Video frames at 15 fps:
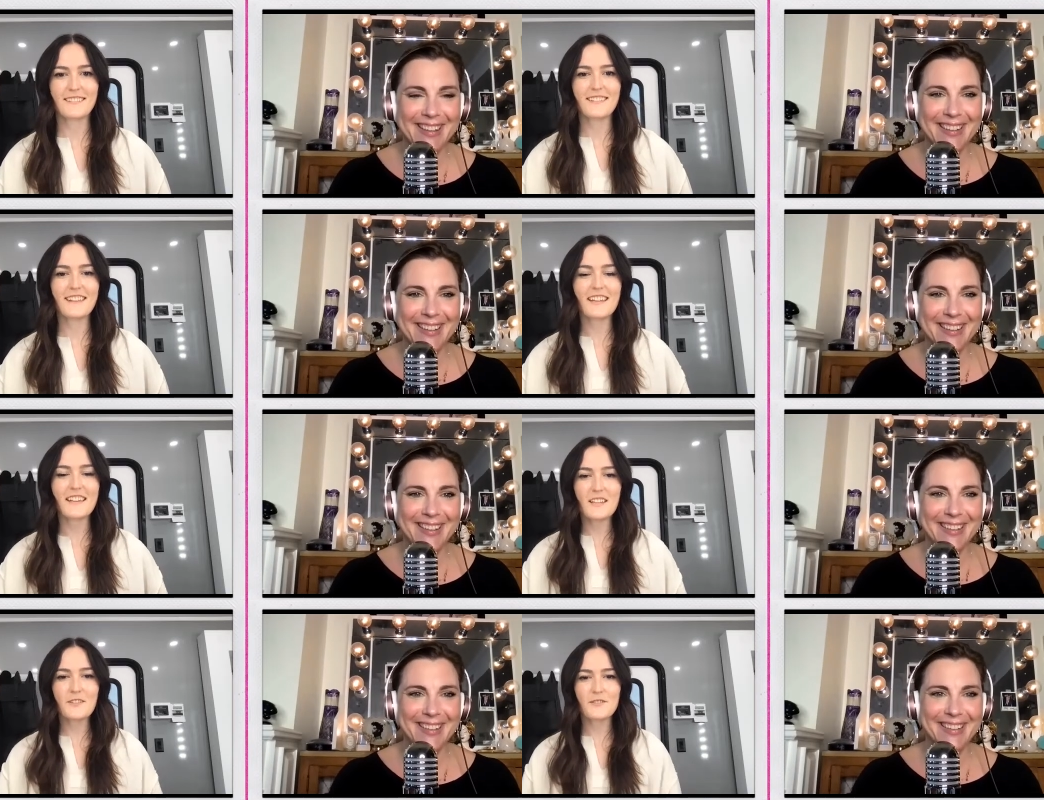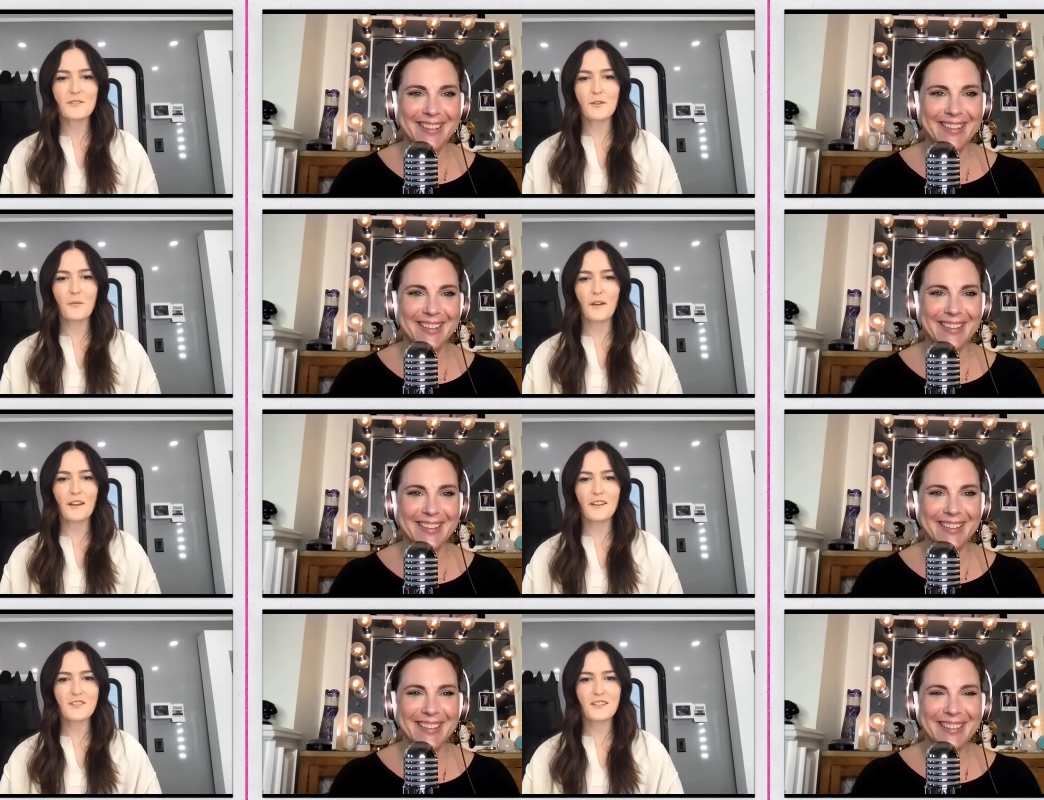Speaker 1: Thank you so
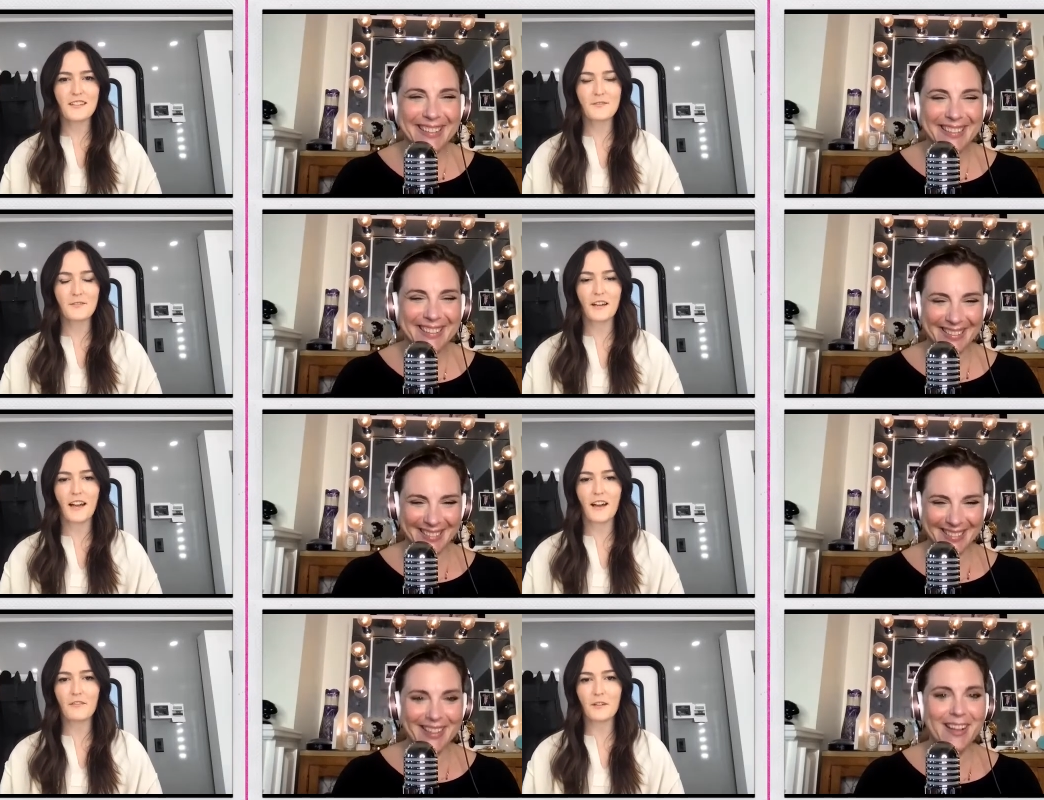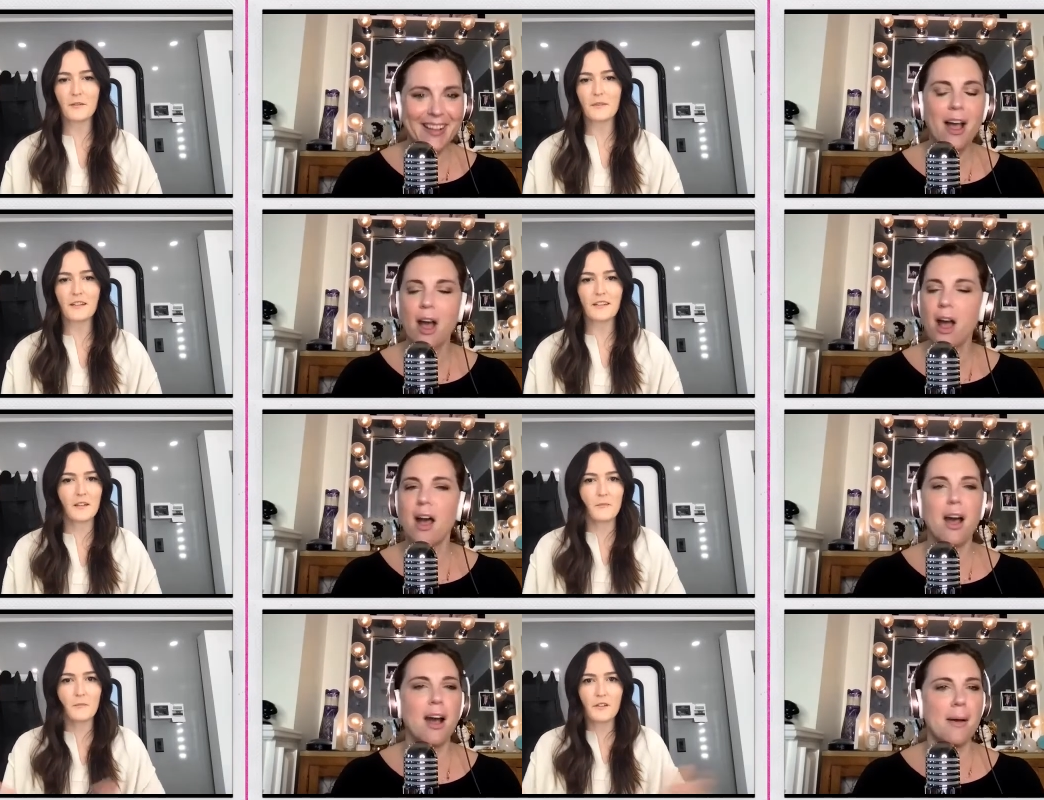much. Thanks for having
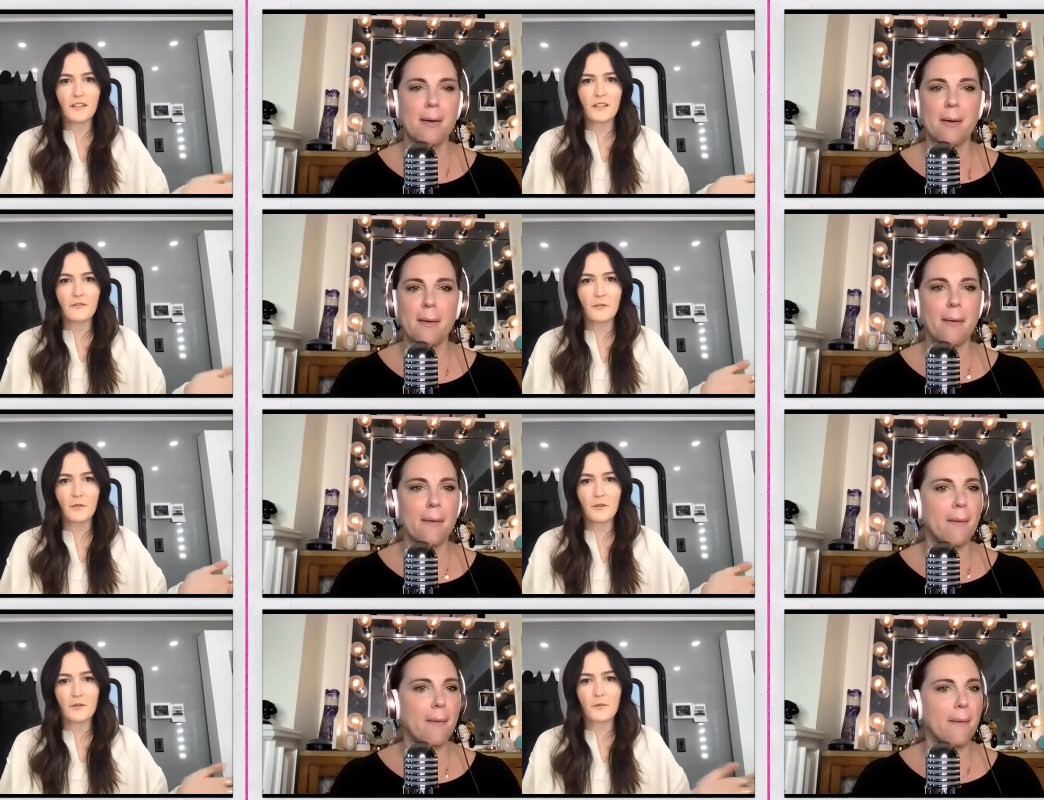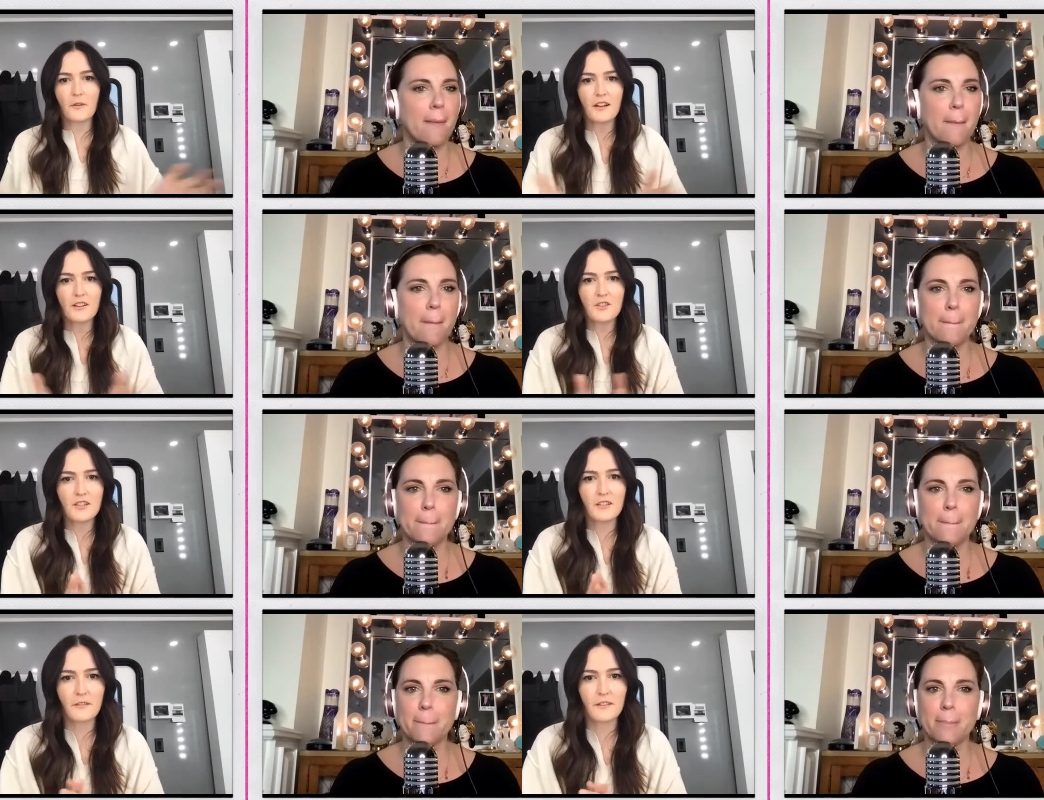me. And I'm looking forward to
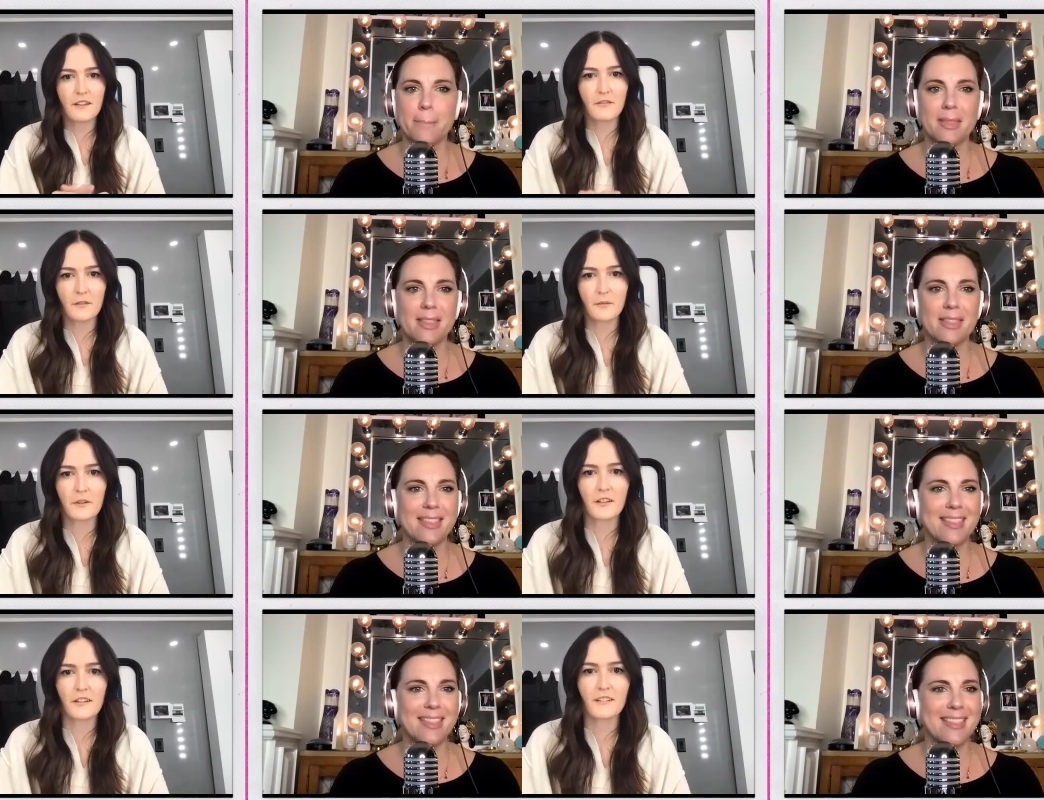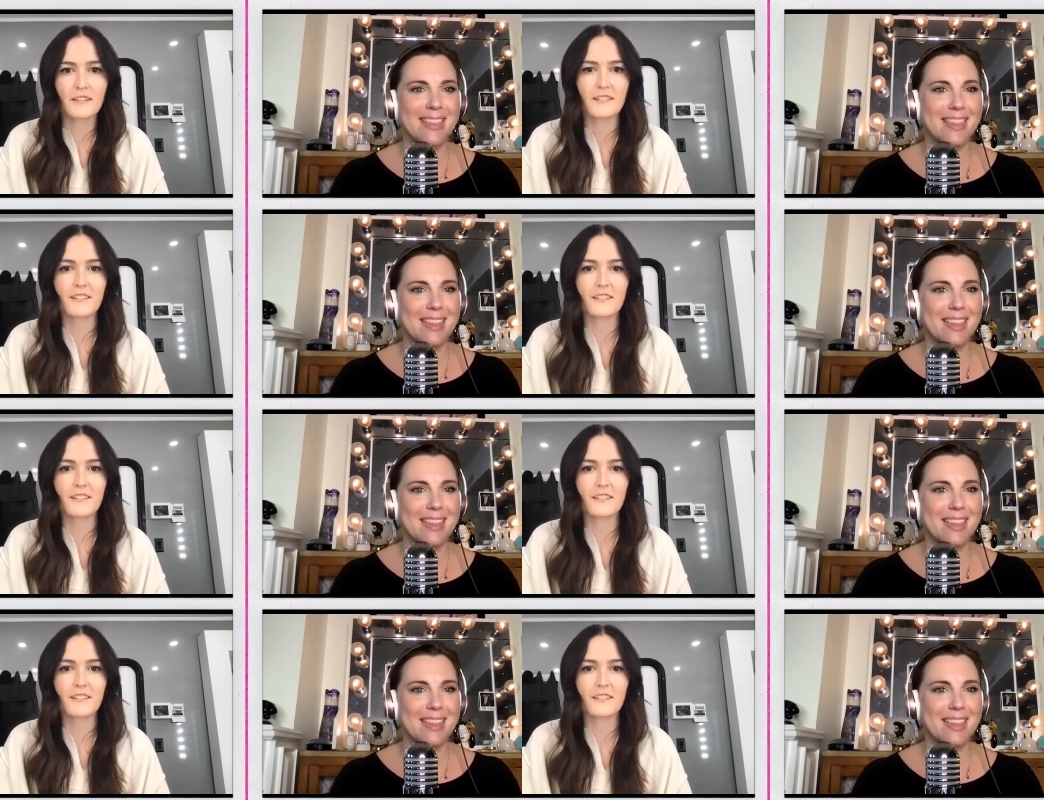watching with everyone.